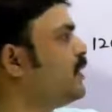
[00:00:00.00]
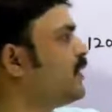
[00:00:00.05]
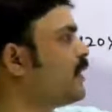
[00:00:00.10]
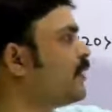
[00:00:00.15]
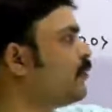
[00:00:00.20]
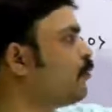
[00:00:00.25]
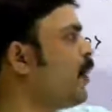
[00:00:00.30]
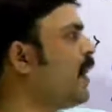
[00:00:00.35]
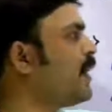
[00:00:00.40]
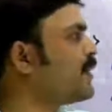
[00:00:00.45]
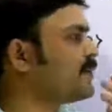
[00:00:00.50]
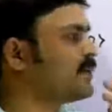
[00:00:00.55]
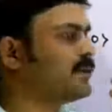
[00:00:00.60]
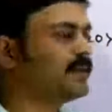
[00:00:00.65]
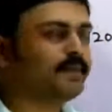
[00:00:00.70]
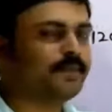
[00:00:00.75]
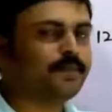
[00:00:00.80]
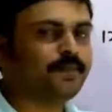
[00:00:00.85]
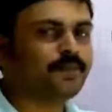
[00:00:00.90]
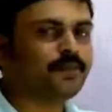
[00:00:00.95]

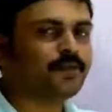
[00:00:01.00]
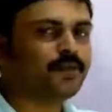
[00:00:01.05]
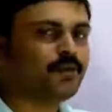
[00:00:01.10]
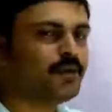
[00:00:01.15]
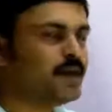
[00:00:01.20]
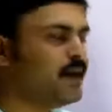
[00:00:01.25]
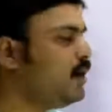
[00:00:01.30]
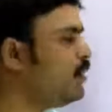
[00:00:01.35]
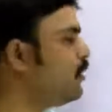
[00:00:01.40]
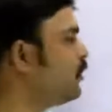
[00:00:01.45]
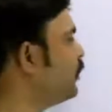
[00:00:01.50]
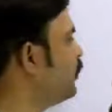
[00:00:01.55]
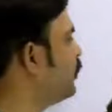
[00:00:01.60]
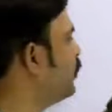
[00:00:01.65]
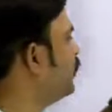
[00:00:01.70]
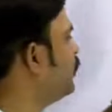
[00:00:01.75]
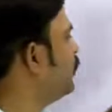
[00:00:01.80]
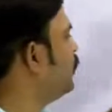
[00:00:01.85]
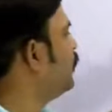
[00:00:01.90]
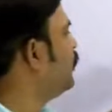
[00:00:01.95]
requires, okay,
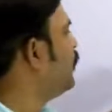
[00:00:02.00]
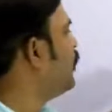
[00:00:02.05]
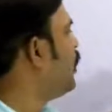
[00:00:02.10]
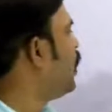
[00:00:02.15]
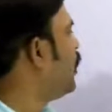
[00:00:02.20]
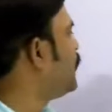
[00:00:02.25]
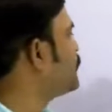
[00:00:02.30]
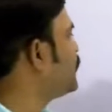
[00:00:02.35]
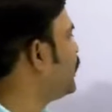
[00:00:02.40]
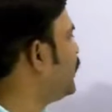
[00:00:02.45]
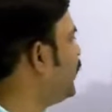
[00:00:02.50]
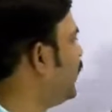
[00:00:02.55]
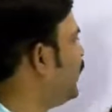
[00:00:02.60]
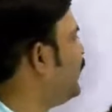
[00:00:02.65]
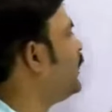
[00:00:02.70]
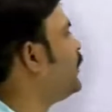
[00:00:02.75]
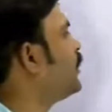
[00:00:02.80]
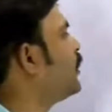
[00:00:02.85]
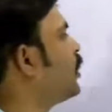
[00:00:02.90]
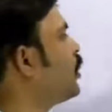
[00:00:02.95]
option
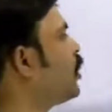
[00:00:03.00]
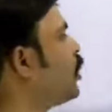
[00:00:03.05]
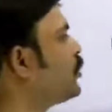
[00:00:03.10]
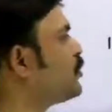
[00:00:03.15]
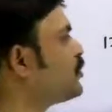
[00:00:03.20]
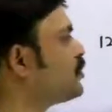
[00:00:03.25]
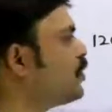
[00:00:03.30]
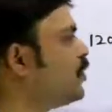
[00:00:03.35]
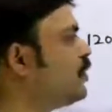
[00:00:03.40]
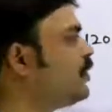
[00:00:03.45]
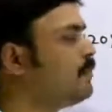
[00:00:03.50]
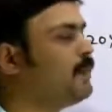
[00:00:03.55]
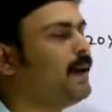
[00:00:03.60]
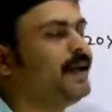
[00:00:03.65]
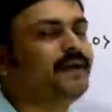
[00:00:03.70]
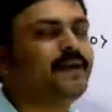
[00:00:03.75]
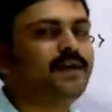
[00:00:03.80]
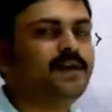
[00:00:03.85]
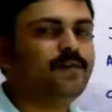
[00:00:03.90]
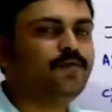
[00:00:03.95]
A, constant
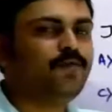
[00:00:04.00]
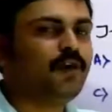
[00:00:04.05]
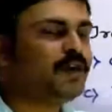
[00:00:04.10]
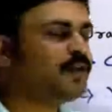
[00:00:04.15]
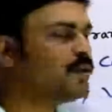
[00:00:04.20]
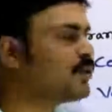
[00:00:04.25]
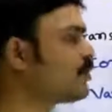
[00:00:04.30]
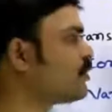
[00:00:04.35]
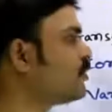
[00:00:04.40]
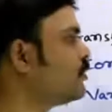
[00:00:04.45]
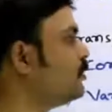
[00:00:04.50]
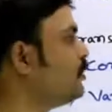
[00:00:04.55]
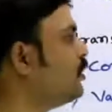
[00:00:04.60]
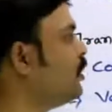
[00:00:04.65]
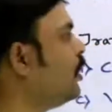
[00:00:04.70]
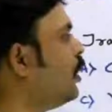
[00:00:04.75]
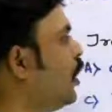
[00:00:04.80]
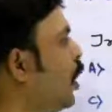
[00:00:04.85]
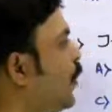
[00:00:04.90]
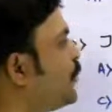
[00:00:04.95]
magnetic flux.
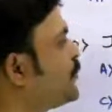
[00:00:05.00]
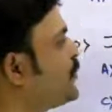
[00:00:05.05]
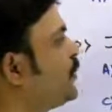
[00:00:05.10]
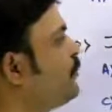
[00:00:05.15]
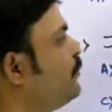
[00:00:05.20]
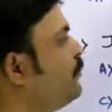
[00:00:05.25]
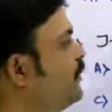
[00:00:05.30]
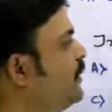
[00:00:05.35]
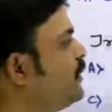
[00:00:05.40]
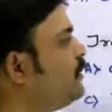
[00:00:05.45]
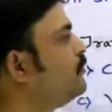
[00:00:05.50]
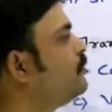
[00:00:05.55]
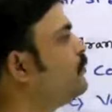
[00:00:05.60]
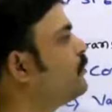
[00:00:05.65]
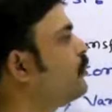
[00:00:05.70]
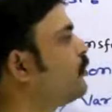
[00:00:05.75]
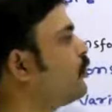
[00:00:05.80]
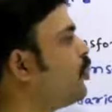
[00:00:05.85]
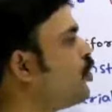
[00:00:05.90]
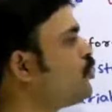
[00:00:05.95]
Option
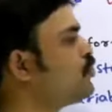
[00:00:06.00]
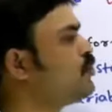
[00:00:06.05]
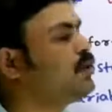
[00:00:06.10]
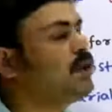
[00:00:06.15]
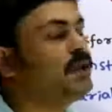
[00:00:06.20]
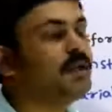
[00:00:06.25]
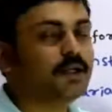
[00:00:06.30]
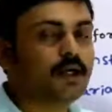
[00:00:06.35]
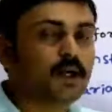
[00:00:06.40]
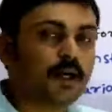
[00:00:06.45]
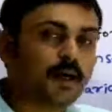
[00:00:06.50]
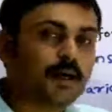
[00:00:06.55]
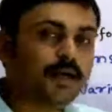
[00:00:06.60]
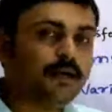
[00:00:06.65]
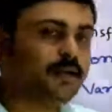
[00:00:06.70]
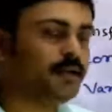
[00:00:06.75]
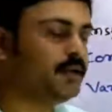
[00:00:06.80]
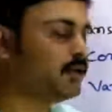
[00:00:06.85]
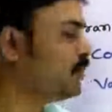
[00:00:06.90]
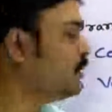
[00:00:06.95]
B, constant
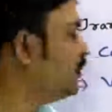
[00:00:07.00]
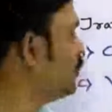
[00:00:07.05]
current.